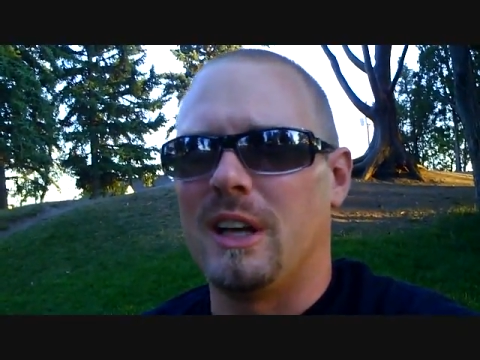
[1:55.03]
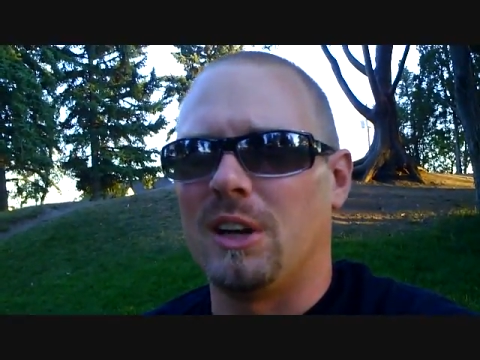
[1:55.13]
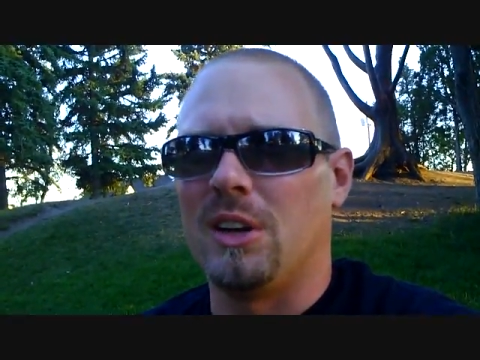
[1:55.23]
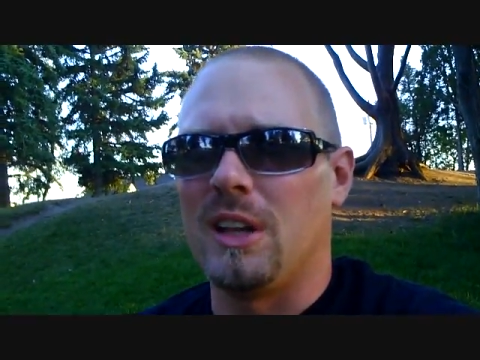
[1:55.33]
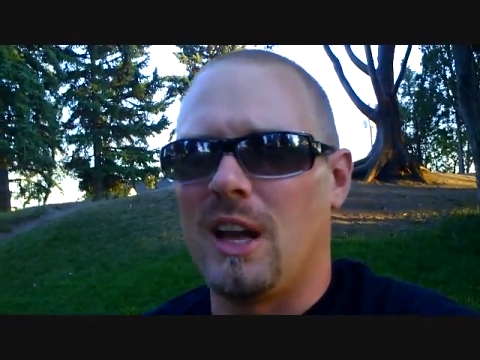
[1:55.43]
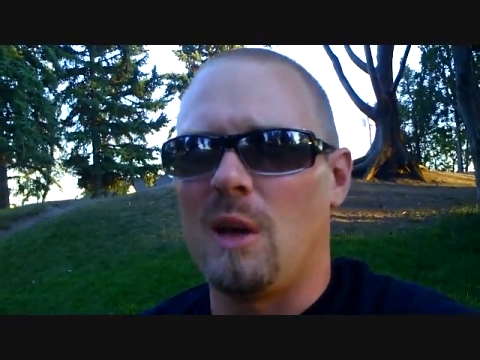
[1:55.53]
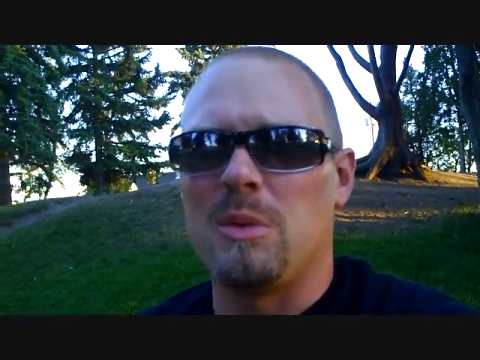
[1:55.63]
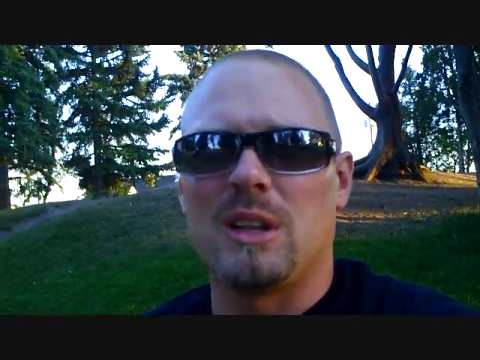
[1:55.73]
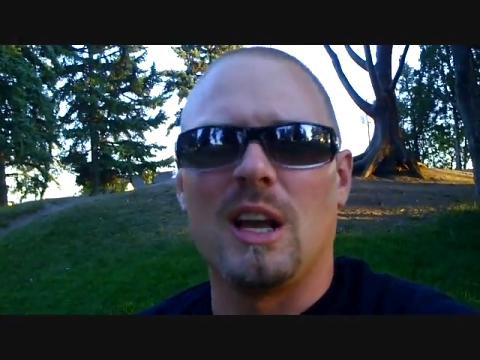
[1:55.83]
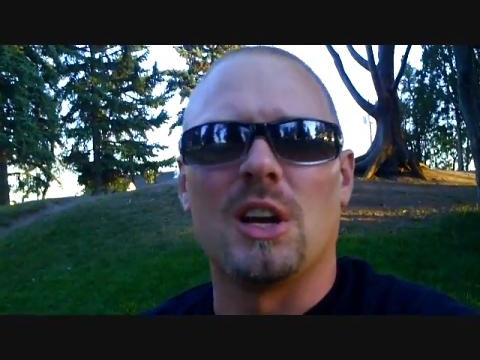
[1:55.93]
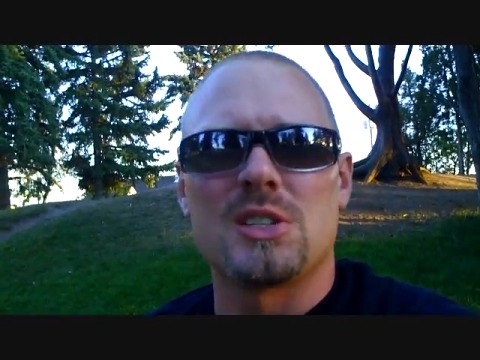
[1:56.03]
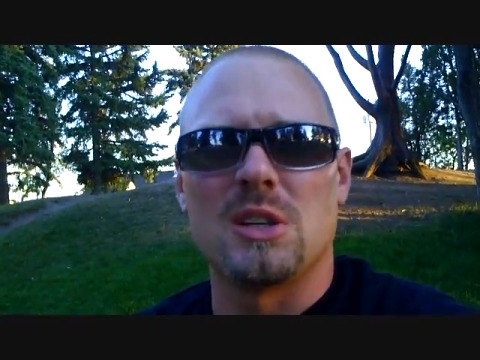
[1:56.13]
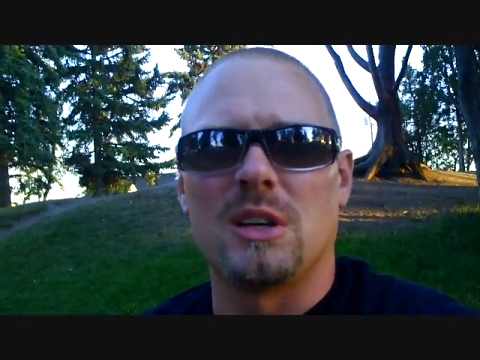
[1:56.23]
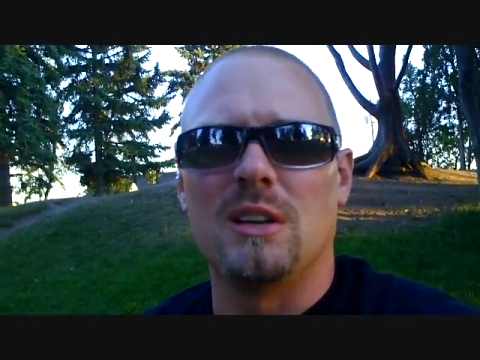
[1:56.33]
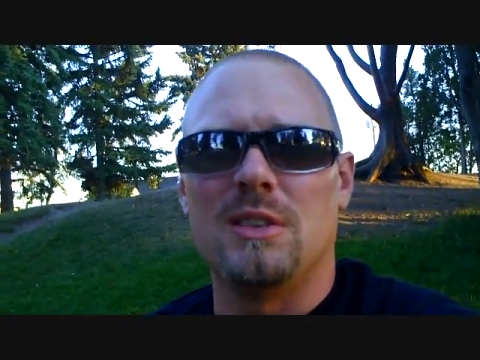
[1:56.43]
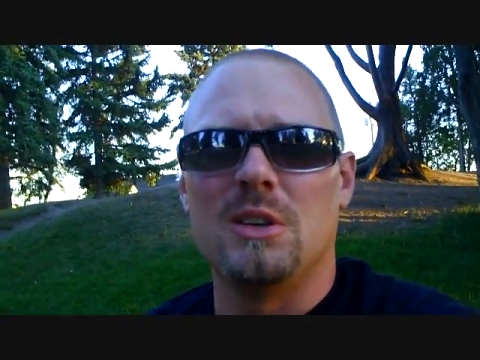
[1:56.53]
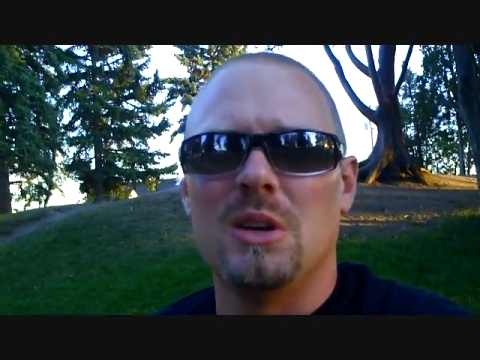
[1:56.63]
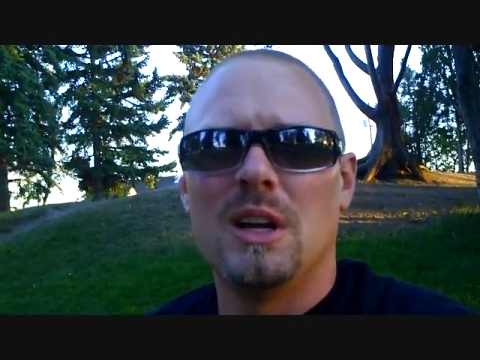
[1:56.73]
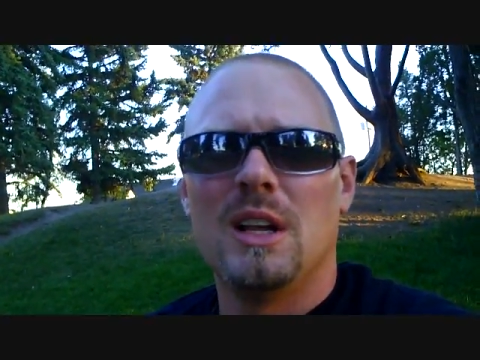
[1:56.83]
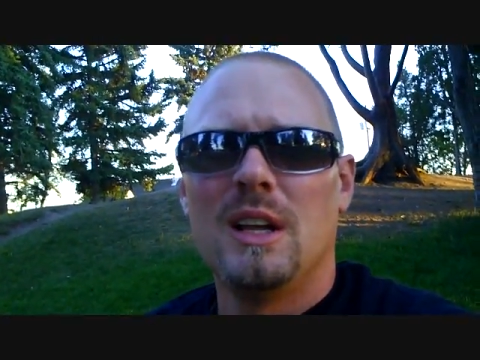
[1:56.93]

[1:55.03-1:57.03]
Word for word: not only that, but they also give you